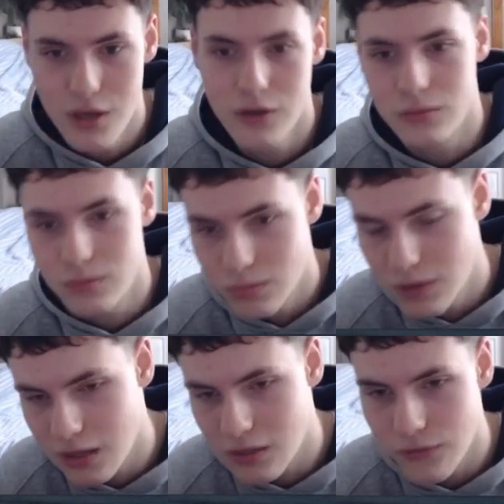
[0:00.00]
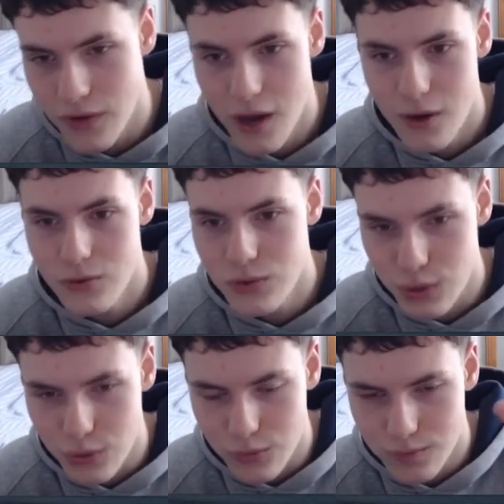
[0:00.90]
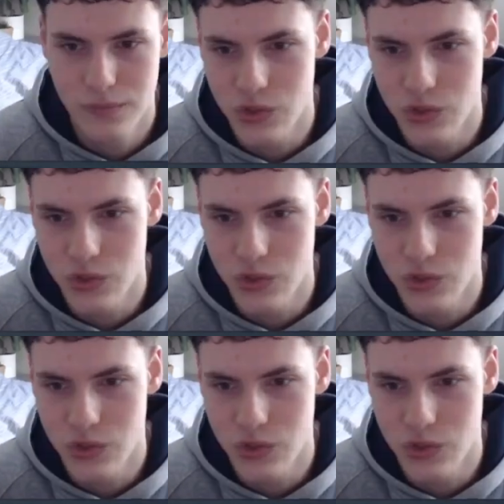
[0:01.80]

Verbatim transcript: it'll get the files, it'll,